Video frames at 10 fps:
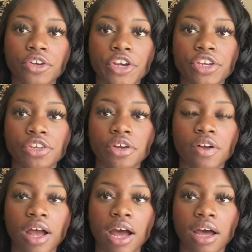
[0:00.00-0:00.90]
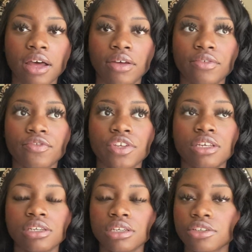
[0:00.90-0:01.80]
you don't have
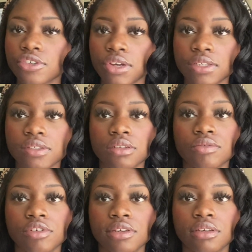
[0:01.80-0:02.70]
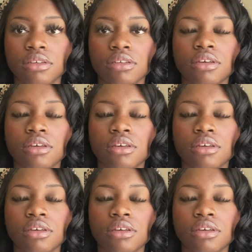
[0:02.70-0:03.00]
any interest in reading.